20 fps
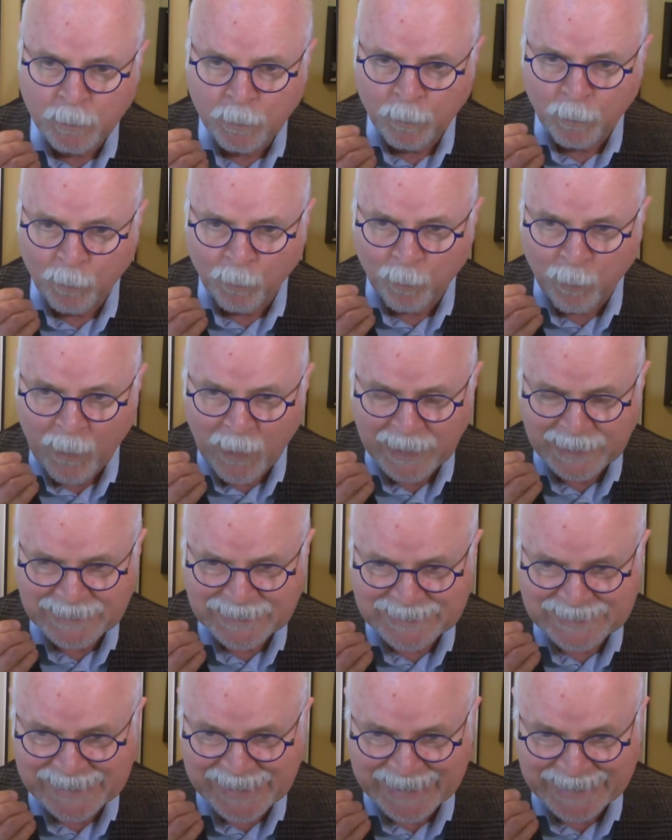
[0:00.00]

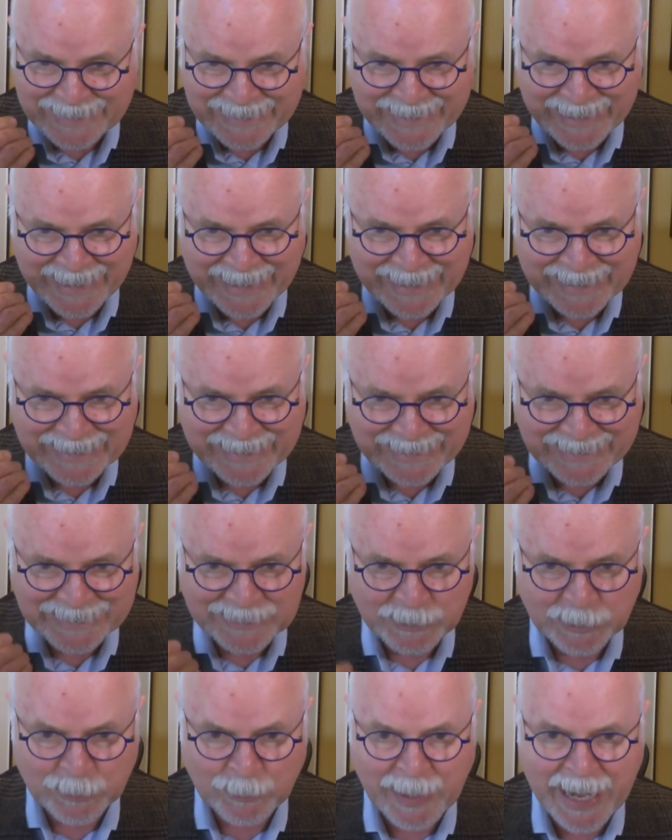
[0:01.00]
wants and can
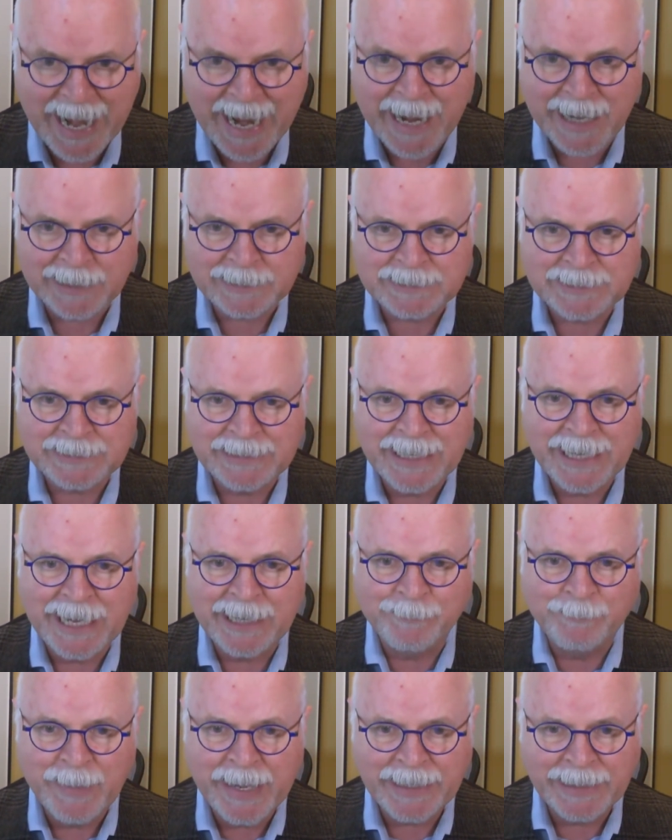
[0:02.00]
interact,
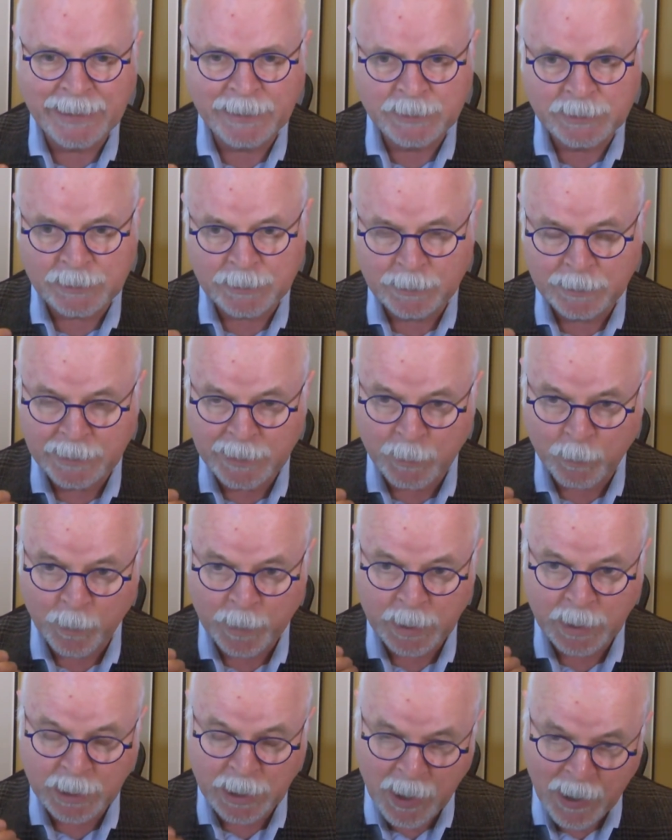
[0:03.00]
and making sure that we're
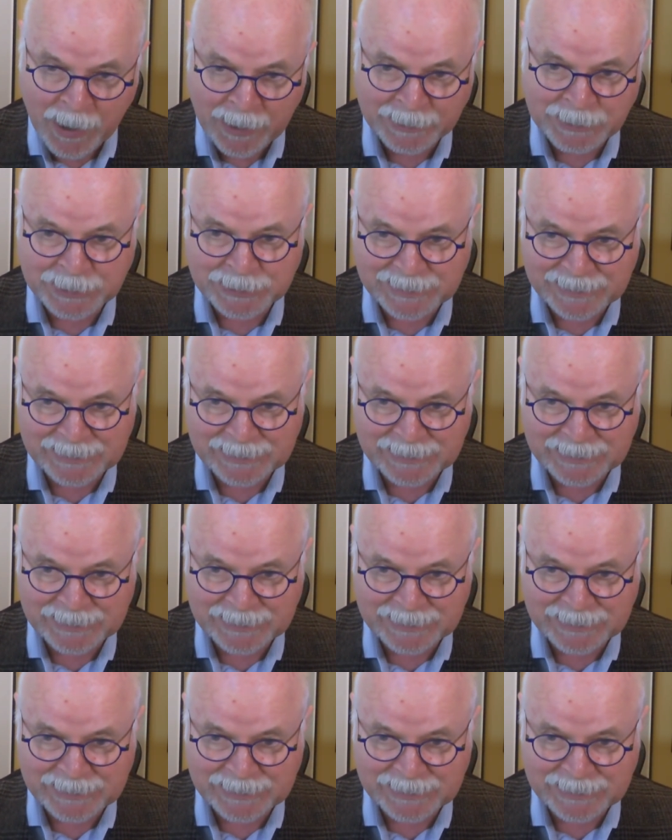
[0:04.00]
conscious